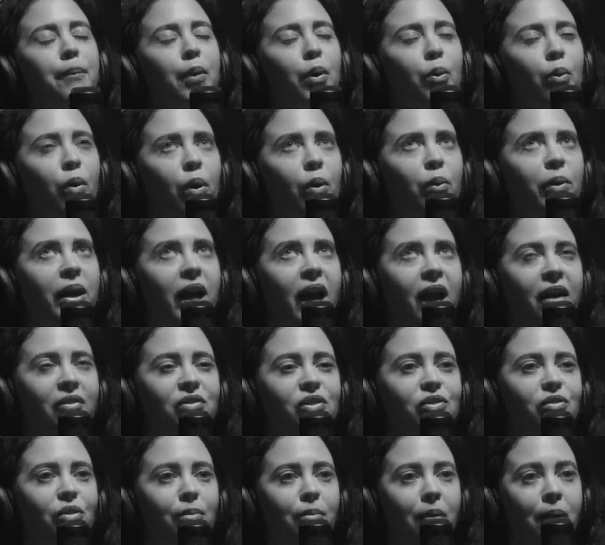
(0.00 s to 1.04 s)
But what we have
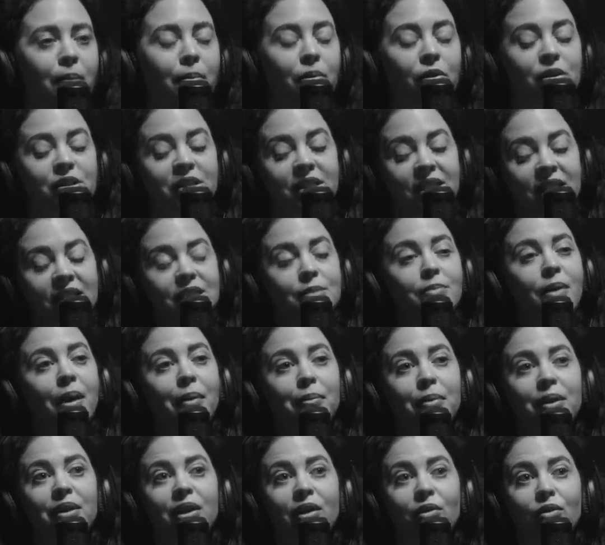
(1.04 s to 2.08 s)
to remember is this might
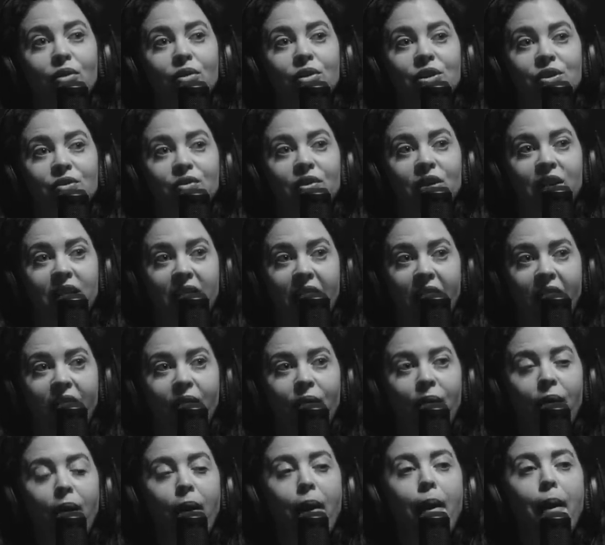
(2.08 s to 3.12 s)
be their orders for
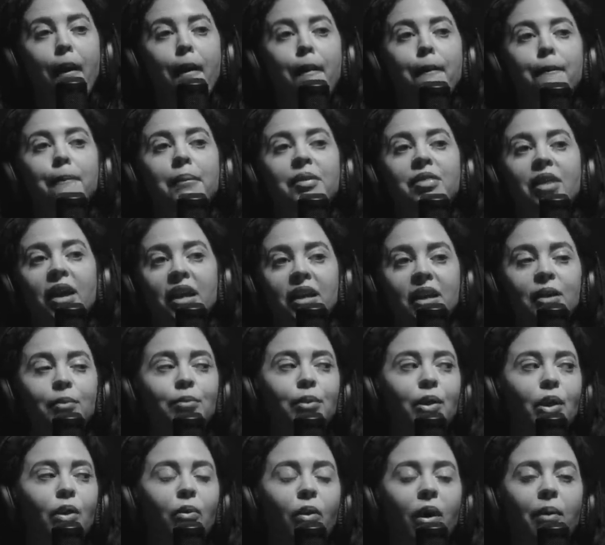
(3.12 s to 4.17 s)
now. But they didn't
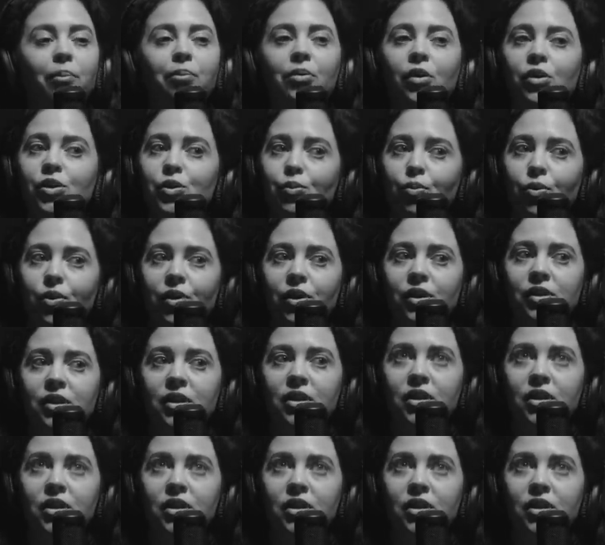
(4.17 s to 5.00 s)
blow up those Buddhas